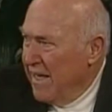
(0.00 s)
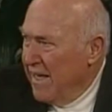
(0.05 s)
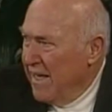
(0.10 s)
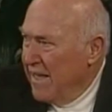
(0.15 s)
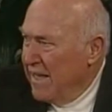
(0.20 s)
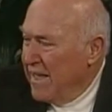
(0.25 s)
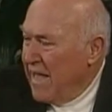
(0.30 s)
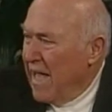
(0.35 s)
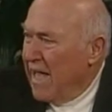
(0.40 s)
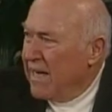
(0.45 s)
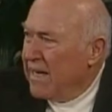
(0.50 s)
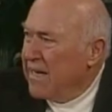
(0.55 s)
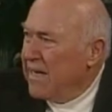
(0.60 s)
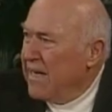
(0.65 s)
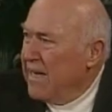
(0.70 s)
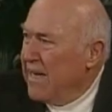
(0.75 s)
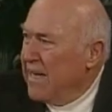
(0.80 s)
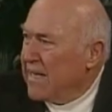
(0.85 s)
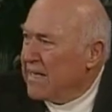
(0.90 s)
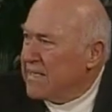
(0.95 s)

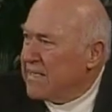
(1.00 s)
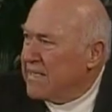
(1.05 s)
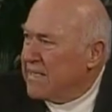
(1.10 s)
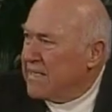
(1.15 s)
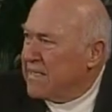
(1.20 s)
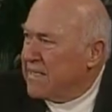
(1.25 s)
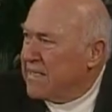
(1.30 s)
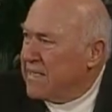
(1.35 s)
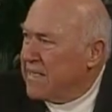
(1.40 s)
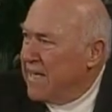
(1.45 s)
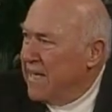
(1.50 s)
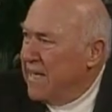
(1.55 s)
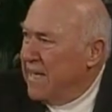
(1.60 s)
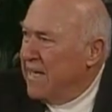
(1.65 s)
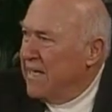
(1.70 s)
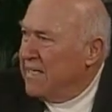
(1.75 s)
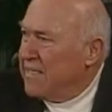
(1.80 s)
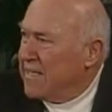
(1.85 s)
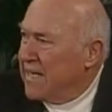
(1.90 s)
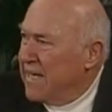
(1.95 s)
that
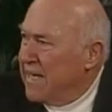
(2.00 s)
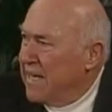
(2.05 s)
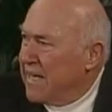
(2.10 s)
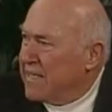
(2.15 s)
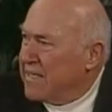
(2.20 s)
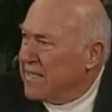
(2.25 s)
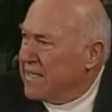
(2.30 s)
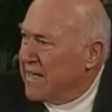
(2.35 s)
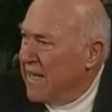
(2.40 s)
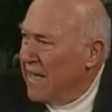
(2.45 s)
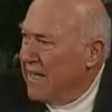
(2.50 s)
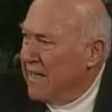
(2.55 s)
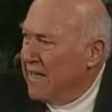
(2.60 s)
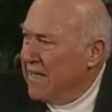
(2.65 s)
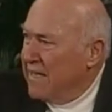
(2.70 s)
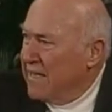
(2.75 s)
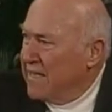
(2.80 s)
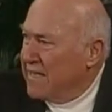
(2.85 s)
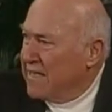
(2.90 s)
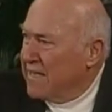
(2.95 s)
exceeds and
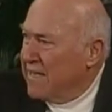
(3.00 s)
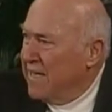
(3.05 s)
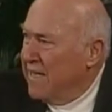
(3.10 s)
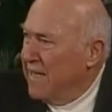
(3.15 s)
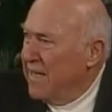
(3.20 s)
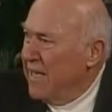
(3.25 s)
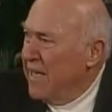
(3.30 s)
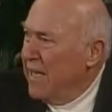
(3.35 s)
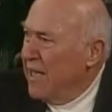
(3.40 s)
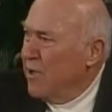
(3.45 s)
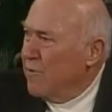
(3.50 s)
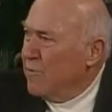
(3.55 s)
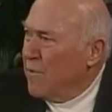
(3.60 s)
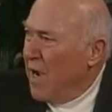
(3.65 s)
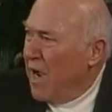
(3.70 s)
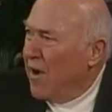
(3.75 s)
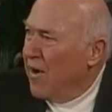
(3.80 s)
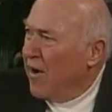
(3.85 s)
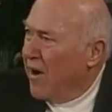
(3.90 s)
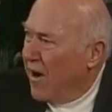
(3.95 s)
excels in
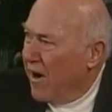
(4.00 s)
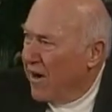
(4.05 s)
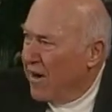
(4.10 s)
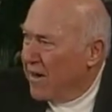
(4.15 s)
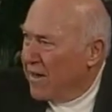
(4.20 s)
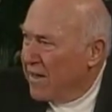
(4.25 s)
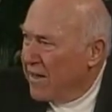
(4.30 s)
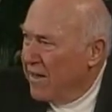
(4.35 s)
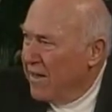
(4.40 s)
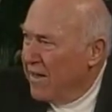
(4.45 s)
my heart,